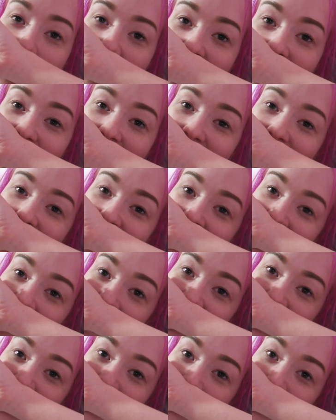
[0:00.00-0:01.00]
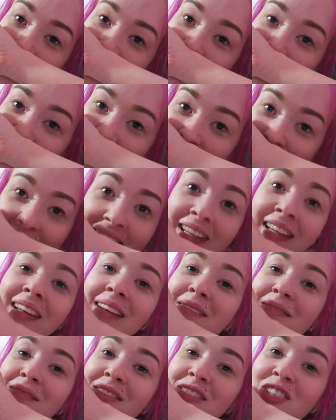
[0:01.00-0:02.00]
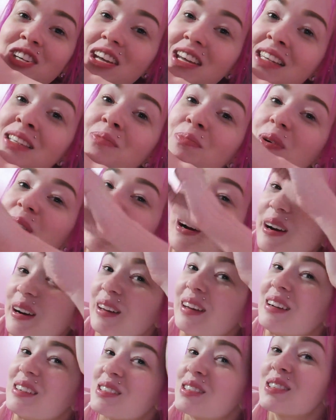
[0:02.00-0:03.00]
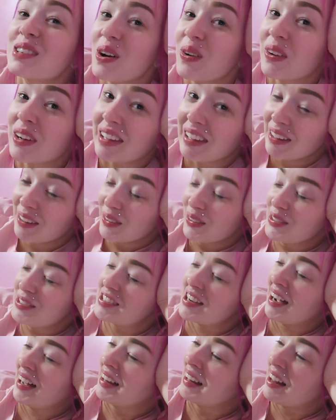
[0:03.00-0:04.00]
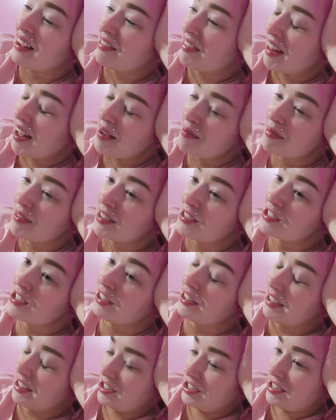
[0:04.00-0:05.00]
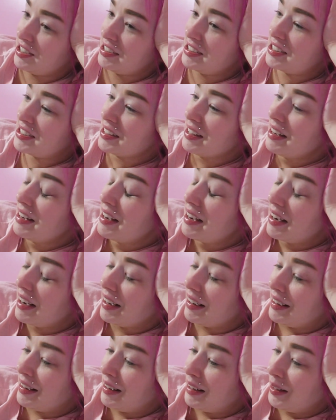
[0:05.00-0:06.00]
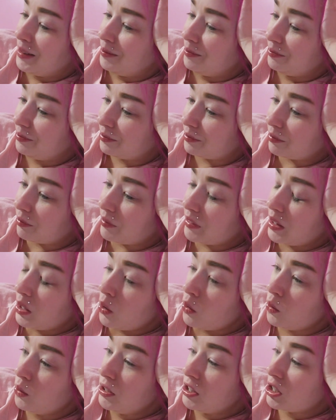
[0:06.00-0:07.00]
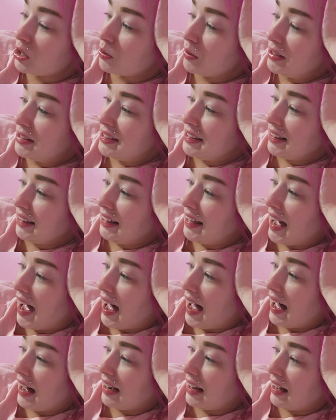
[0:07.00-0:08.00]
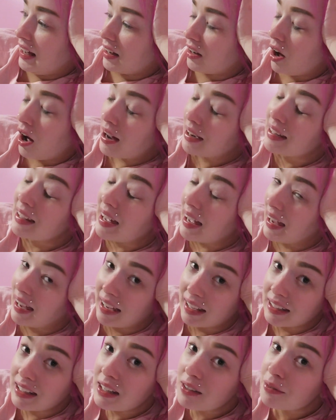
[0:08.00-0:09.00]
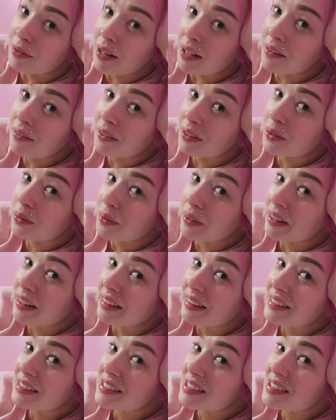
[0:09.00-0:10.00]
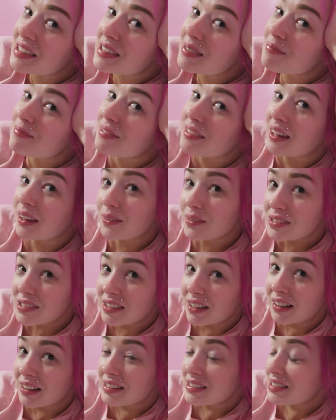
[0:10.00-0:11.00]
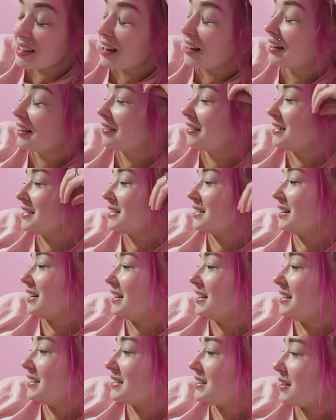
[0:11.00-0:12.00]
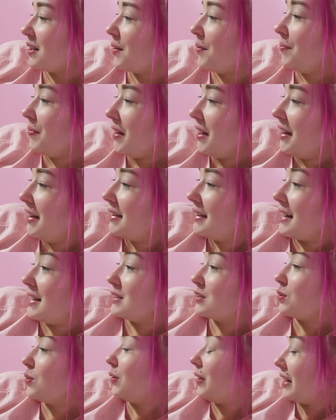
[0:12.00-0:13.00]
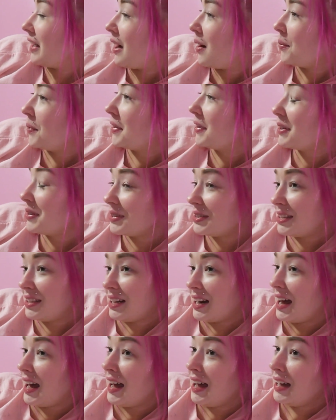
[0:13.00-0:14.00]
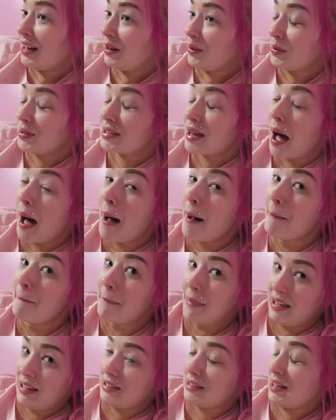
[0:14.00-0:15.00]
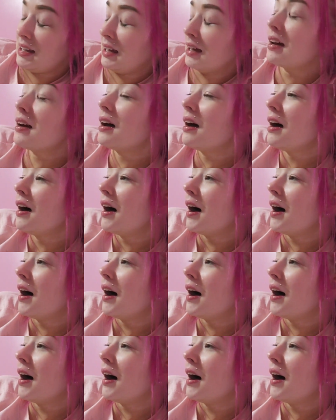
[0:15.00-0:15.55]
big. They're the size of a freaking cheeseburger. They're so huge. I love them. They're delicious. We just recently had cotton candy flavored ones. We started selling recently, so that's cool. I got one of those today, and it was amazing.